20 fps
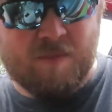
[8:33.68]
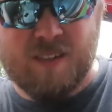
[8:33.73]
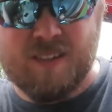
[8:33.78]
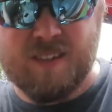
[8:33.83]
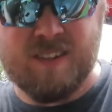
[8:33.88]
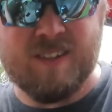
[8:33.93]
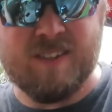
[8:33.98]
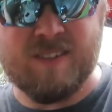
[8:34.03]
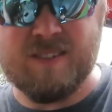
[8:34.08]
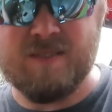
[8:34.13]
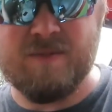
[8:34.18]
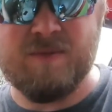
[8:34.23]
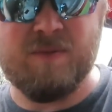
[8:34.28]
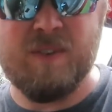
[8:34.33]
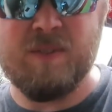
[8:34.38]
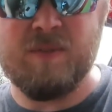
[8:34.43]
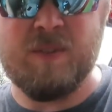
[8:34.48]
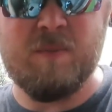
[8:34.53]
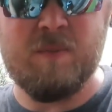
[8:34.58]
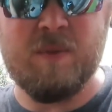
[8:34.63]
there's
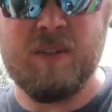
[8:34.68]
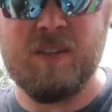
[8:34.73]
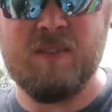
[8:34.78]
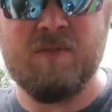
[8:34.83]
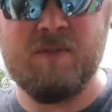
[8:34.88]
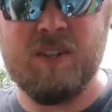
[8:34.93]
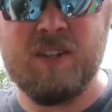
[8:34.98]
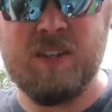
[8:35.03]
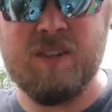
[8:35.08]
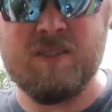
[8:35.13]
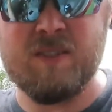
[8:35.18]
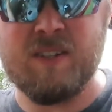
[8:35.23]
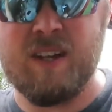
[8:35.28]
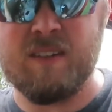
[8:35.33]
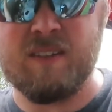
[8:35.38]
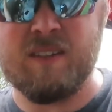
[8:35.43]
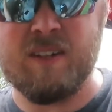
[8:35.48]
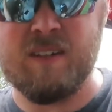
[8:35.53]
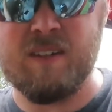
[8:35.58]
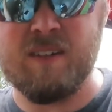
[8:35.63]
50 million videos
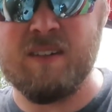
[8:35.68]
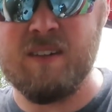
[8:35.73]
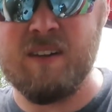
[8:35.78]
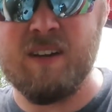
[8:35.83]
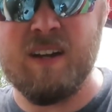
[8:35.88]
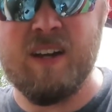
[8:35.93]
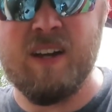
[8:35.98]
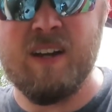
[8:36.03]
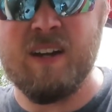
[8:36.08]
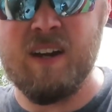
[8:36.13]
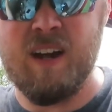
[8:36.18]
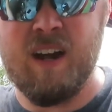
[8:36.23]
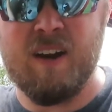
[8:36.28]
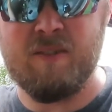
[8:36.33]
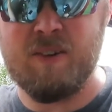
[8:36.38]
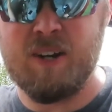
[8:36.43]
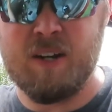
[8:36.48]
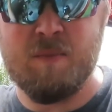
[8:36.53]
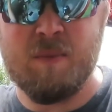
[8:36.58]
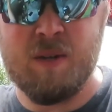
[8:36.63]
out there, and I
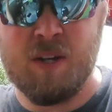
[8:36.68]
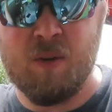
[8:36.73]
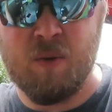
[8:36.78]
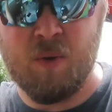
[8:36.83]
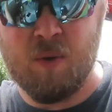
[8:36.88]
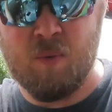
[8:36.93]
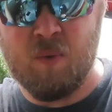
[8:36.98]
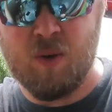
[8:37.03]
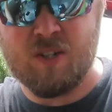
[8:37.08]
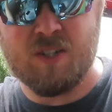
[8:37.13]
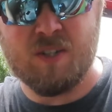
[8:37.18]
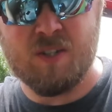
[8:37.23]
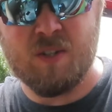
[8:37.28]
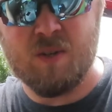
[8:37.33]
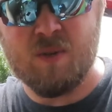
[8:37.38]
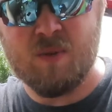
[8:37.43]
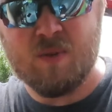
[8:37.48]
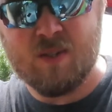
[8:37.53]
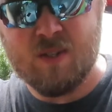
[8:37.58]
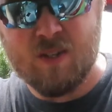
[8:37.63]
recommend going and watching
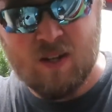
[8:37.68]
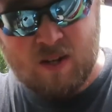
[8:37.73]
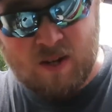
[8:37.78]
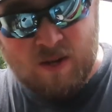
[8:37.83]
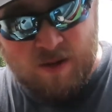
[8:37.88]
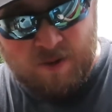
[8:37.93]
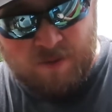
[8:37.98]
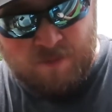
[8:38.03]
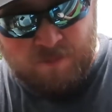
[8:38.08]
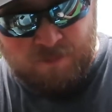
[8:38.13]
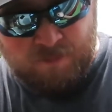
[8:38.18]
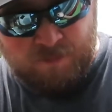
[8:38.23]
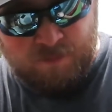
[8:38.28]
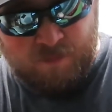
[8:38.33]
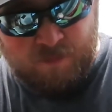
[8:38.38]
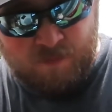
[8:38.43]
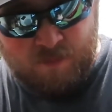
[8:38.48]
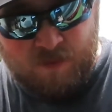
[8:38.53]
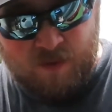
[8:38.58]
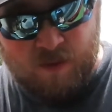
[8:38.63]
those.
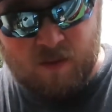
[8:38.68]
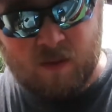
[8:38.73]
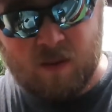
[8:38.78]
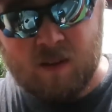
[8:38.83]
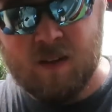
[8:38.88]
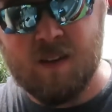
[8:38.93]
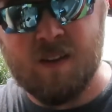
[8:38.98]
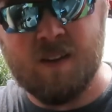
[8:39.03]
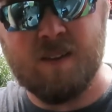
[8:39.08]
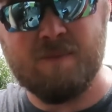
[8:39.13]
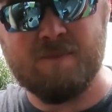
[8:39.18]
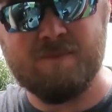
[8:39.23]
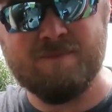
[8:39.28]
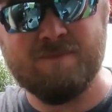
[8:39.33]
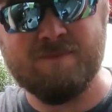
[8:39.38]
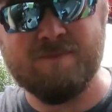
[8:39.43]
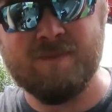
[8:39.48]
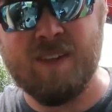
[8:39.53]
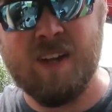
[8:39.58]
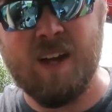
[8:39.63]

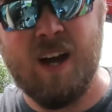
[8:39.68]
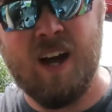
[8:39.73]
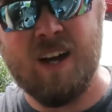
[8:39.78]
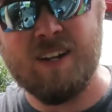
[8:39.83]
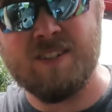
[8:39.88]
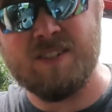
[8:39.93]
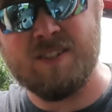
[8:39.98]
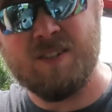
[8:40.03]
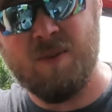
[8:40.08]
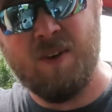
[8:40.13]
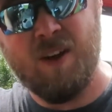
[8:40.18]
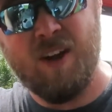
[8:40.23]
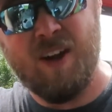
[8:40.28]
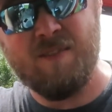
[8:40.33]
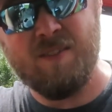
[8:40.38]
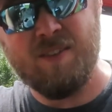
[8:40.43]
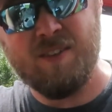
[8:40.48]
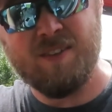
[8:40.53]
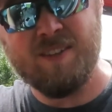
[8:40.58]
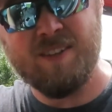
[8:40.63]
I just don't
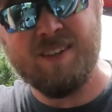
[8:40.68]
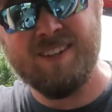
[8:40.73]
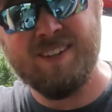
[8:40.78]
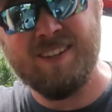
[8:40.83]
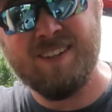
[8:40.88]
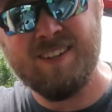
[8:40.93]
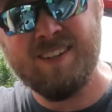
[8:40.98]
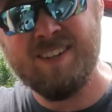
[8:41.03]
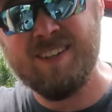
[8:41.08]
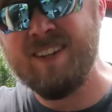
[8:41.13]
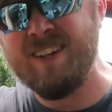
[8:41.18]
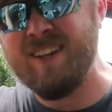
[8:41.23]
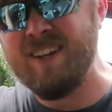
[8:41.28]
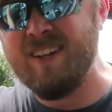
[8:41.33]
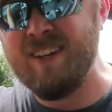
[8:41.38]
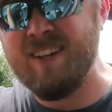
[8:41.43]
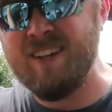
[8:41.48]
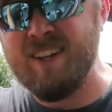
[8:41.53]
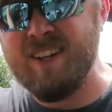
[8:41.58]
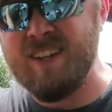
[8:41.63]
have the
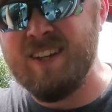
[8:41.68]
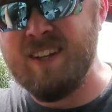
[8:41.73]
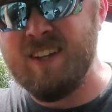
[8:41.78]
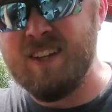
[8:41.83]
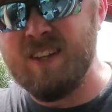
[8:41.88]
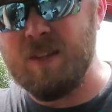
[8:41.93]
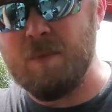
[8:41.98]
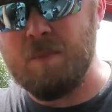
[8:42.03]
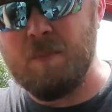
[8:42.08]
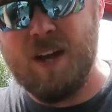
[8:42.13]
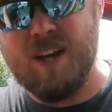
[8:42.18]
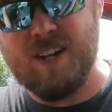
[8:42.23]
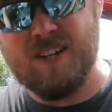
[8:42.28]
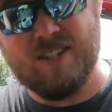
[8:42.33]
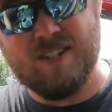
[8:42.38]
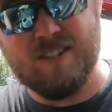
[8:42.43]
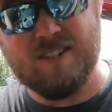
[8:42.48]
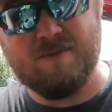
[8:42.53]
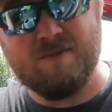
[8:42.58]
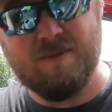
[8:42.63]

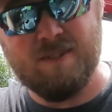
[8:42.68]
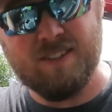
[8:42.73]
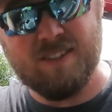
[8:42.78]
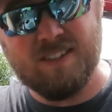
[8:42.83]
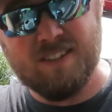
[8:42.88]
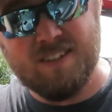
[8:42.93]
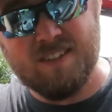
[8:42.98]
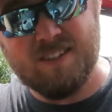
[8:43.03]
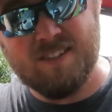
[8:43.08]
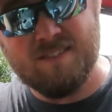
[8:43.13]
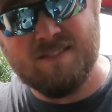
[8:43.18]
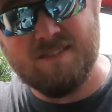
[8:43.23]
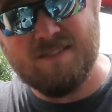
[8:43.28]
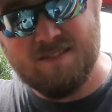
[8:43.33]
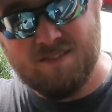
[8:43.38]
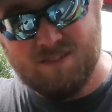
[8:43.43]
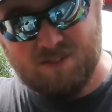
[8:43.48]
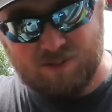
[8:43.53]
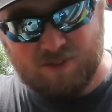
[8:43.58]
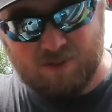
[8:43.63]
patience really to
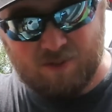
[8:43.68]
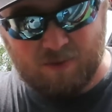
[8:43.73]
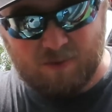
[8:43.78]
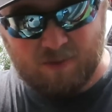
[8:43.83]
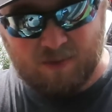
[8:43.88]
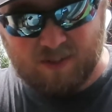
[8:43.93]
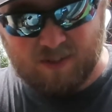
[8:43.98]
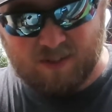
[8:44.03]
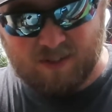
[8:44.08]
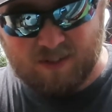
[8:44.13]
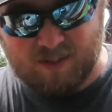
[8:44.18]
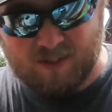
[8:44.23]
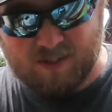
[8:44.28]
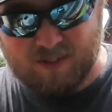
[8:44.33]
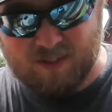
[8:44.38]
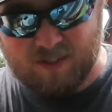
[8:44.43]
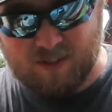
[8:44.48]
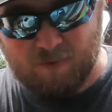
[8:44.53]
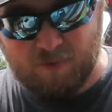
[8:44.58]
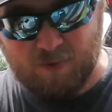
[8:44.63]
do
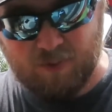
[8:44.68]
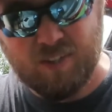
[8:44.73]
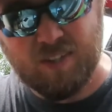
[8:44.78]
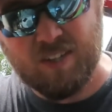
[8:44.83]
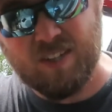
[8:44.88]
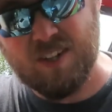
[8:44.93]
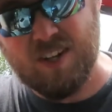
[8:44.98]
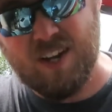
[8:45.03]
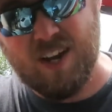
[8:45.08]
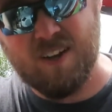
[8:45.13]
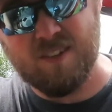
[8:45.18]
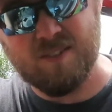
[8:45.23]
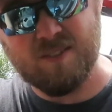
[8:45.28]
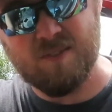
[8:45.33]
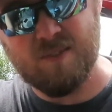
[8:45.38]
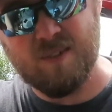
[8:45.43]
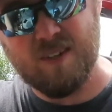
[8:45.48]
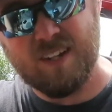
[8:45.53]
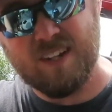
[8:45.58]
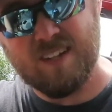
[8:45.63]
a really good
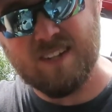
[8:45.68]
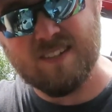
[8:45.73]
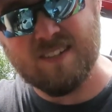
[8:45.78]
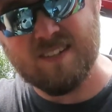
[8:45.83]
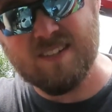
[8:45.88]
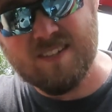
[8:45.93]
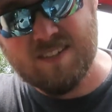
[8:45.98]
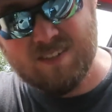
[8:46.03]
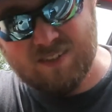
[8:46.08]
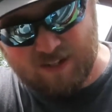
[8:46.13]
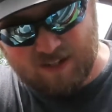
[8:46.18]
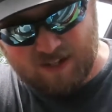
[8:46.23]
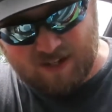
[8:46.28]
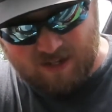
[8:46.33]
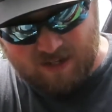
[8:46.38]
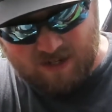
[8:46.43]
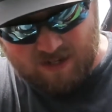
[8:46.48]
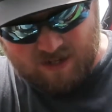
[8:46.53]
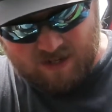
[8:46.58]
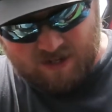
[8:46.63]
how-to, I guess.
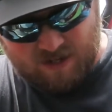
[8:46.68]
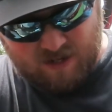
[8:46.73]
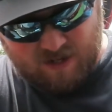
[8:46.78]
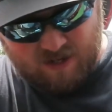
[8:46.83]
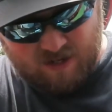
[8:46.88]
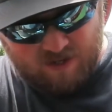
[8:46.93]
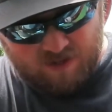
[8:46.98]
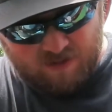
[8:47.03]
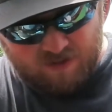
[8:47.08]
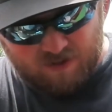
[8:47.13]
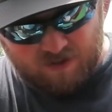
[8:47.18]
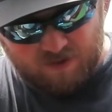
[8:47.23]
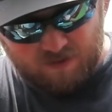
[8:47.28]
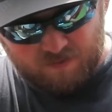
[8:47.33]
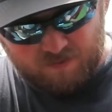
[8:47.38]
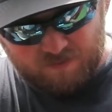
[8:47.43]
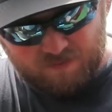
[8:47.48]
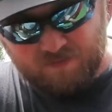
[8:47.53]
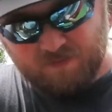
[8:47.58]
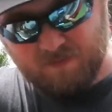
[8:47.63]
So
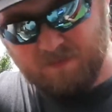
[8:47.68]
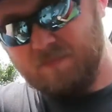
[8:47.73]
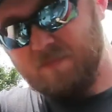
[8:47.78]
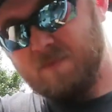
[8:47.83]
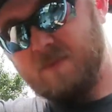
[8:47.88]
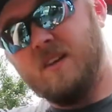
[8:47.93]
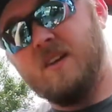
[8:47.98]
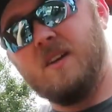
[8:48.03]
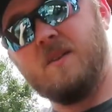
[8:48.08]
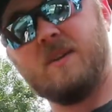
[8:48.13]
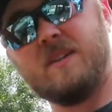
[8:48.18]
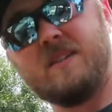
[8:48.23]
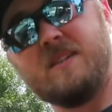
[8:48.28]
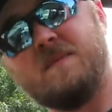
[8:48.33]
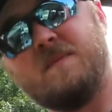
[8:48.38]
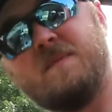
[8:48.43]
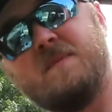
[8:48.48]
anyways,